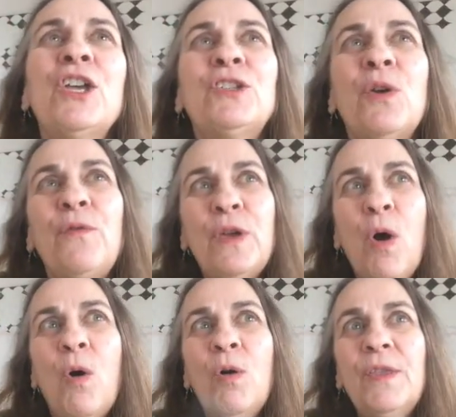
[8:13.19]
So if we
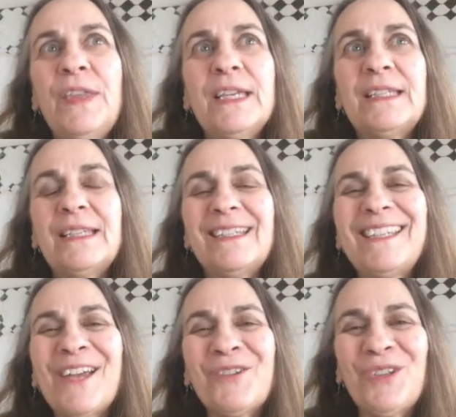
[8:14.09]
hold this
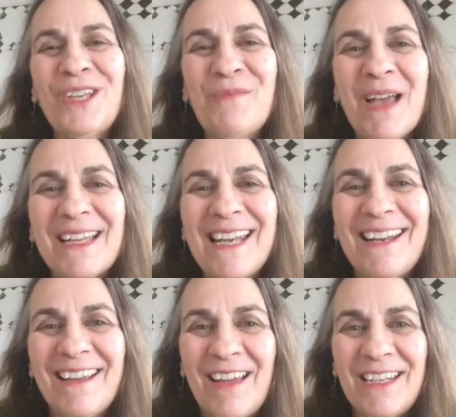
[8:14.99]
sexually
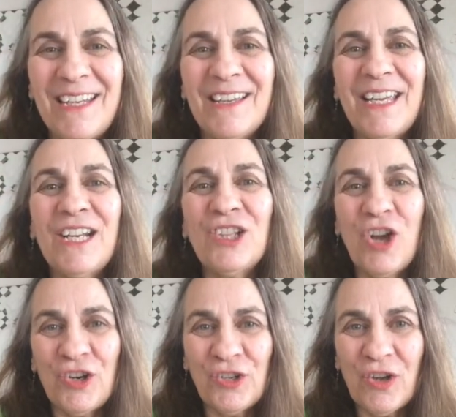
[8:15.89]
magnetic idea in a
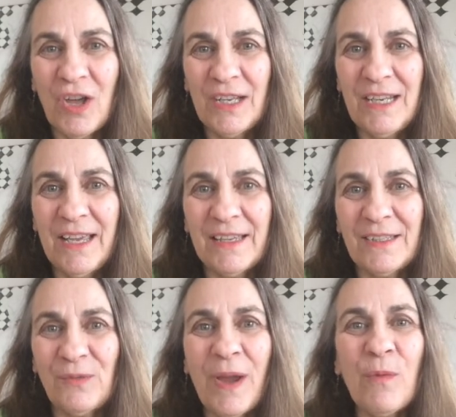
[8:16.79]
larger
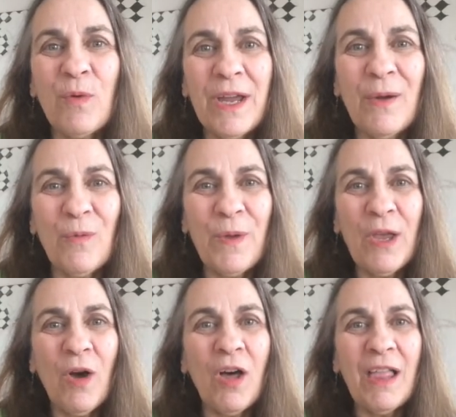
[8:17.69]
context, right? We
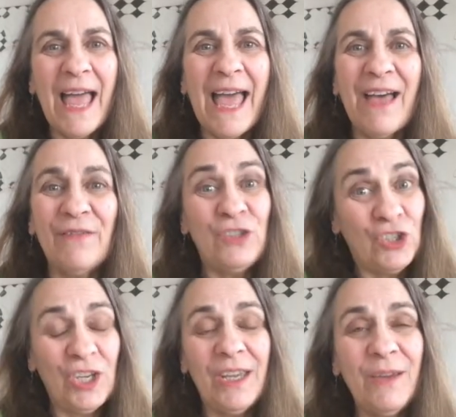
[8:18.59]
we all have
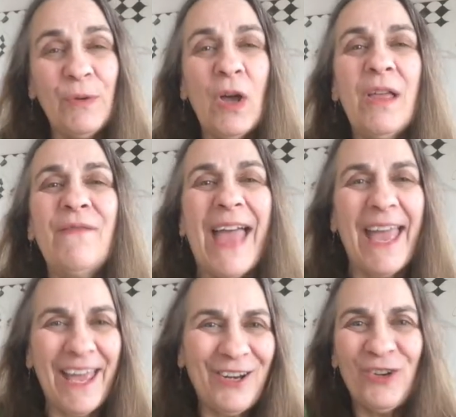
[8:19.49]
chi, we all have
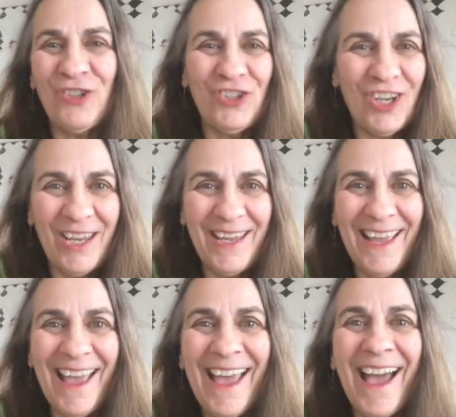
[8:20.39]

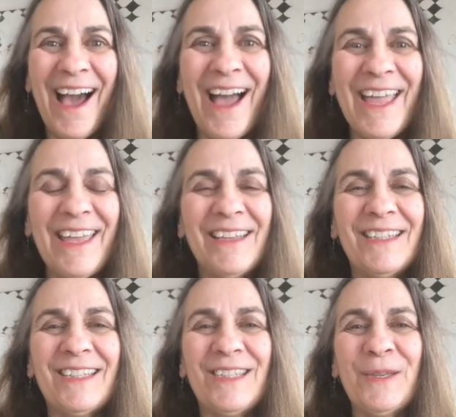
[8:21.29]
energy.
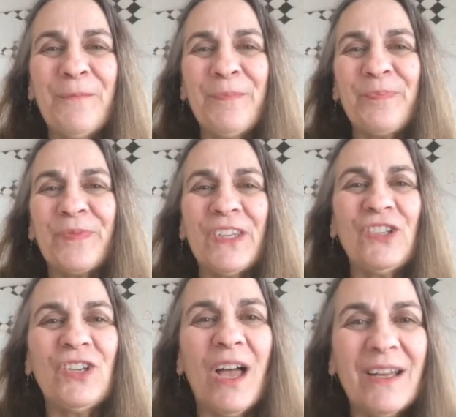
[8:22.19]
It's the
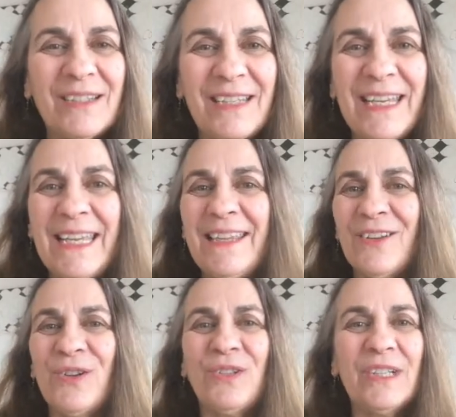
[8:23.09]
shakti,
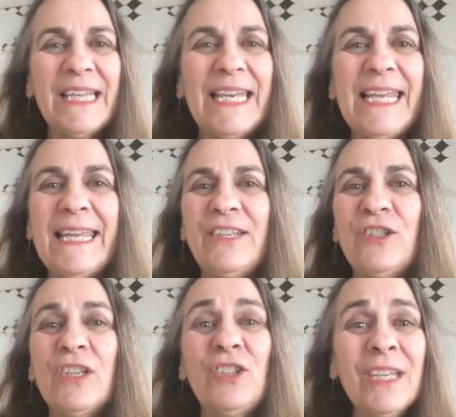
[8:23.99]
the kundalini,
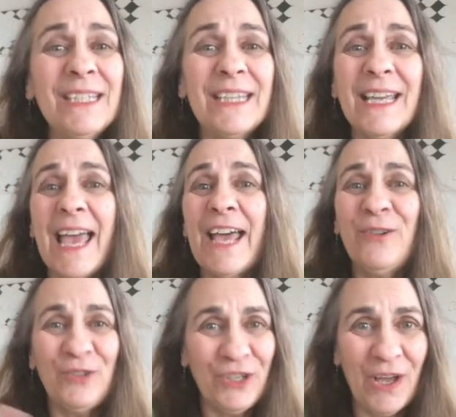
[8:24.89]
just the
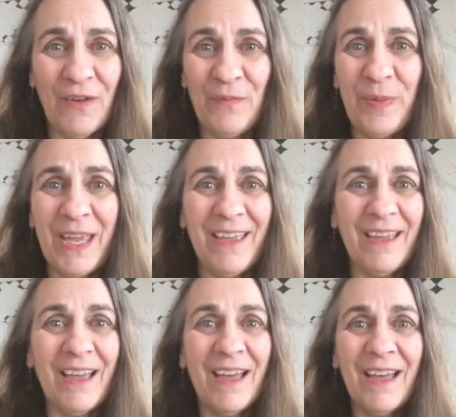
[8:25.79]
energy of being